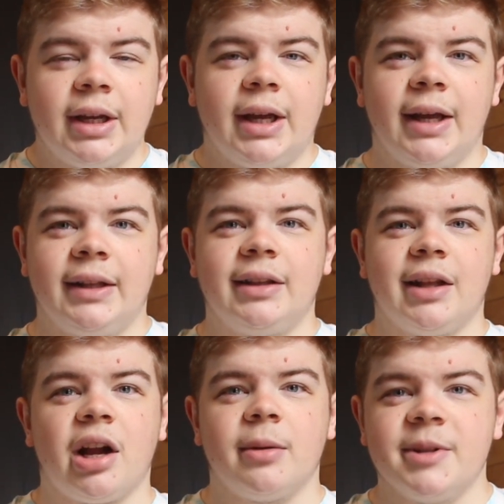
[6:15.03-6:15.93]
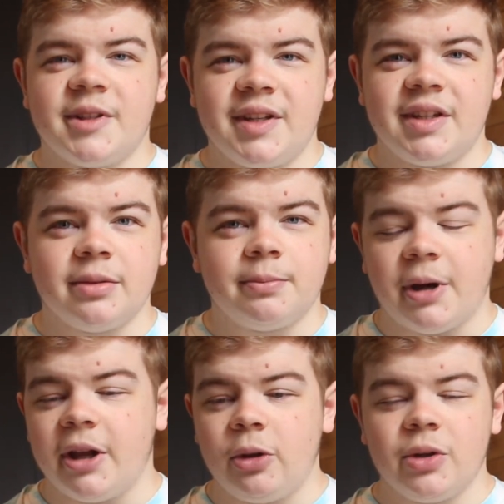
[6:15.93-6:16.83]
in the coming season, but
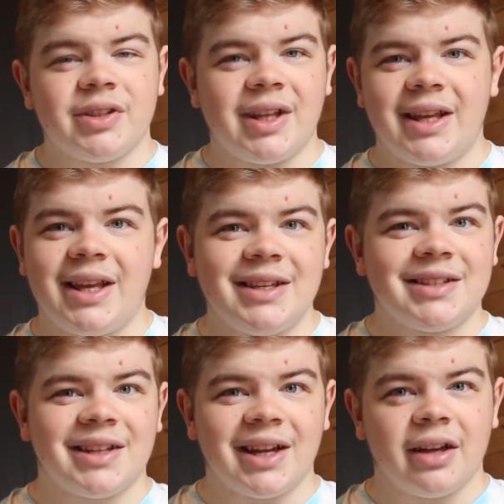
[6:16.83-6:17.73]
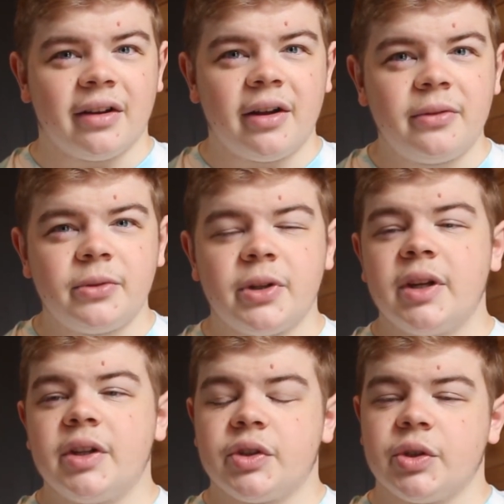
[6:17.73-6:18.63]
it looks like he's sticking around.
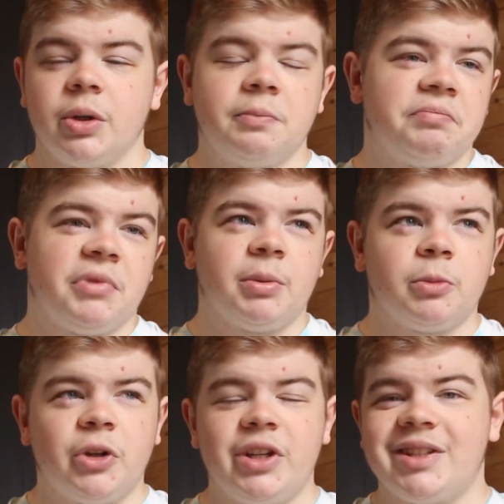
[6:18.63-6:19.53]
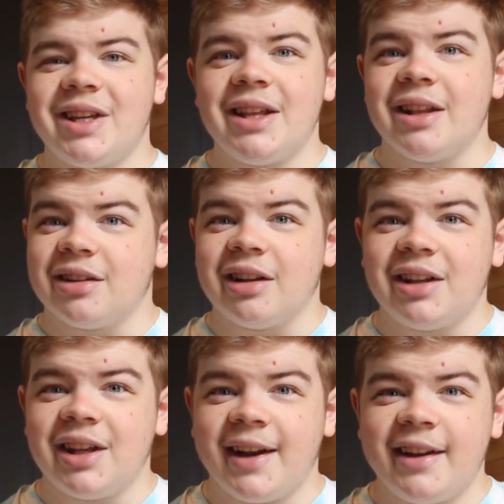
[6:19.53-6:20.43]
So I'm going to say that Dundee
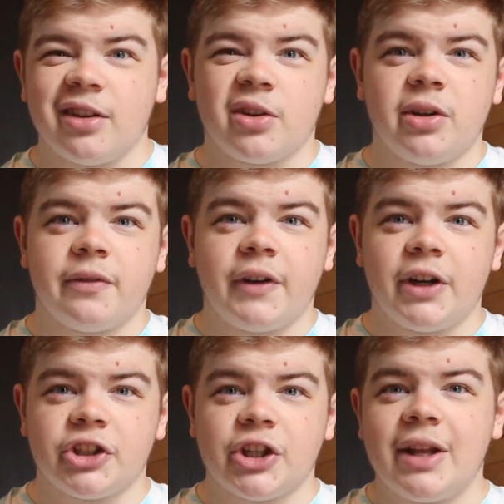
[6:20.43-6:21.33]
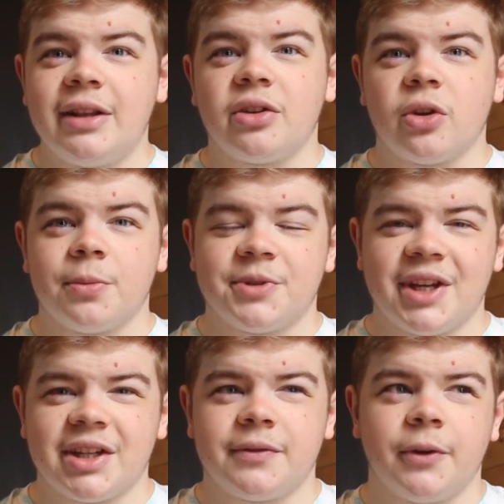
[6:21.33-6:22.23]
United are going to finish in the top
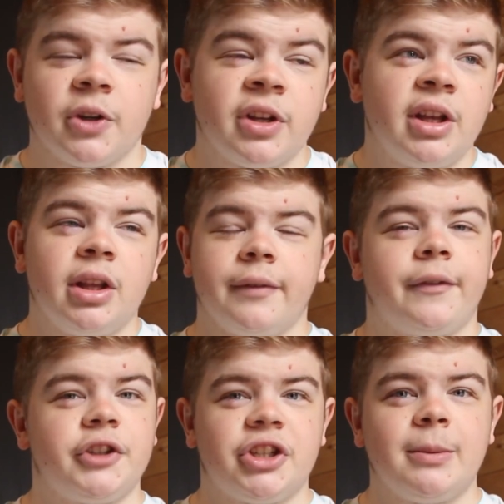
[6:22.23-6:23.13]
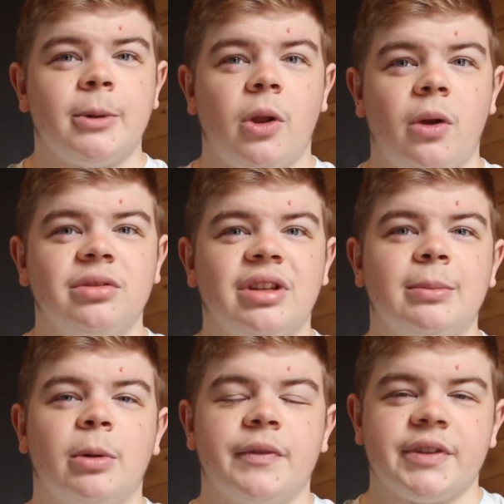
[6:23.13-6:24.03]
6 for the first time in a long time,
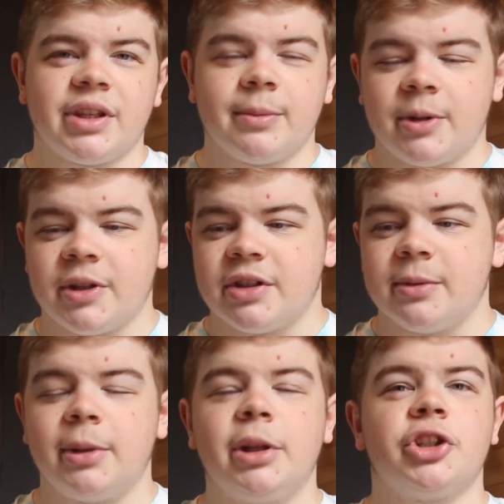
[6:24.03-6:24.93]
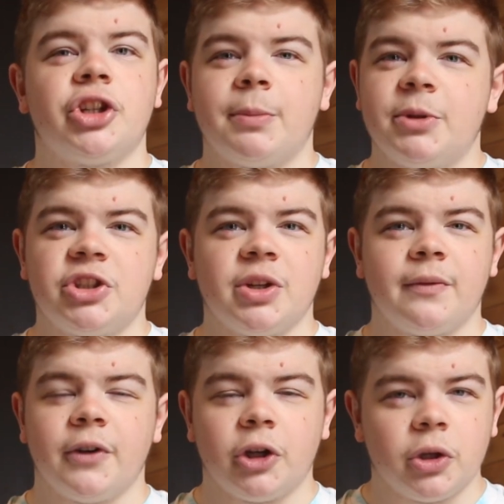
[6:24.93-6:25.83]
obviously, because they were in the Championship
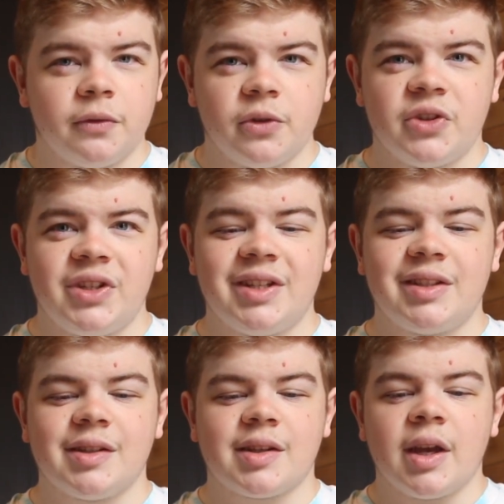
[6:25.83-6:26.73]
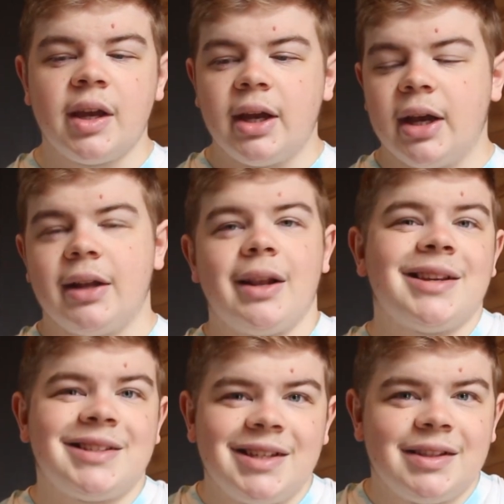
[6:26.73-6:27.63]
for a good few seasons, and last
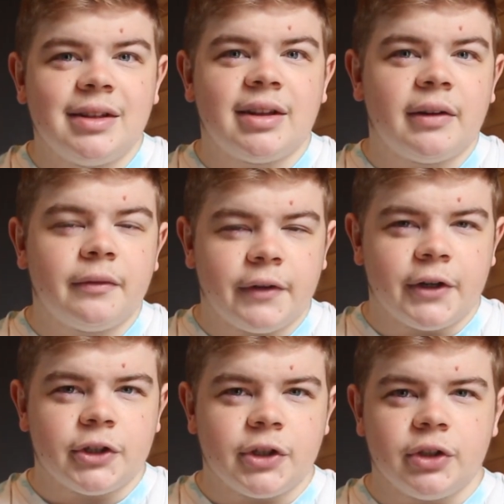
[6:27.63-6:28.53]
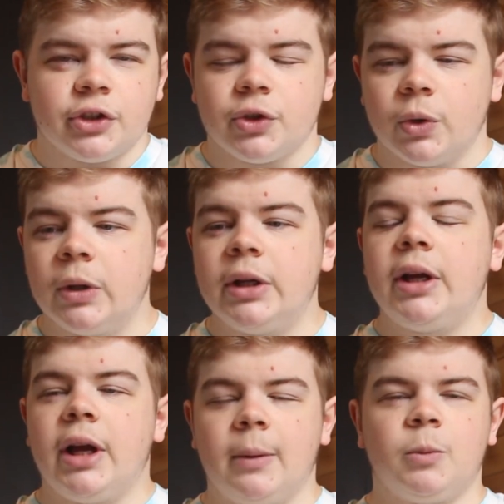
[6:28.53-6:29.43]
season they didn't finish there. So
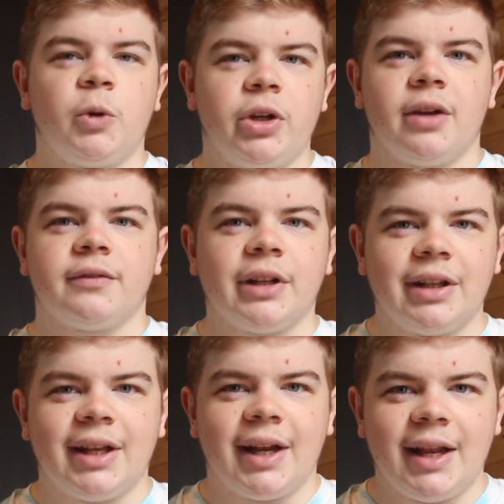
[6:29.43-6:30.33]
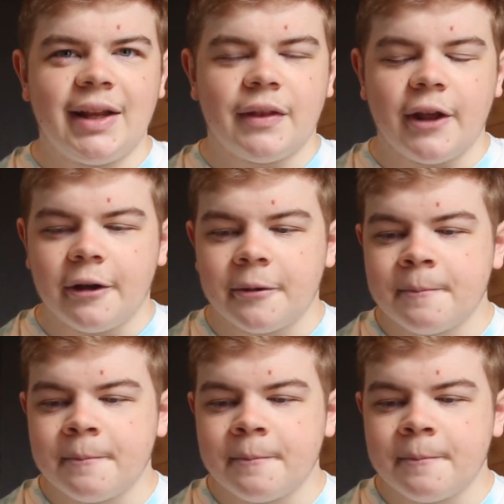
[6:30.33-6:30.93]
I'm going to have Dundee United there,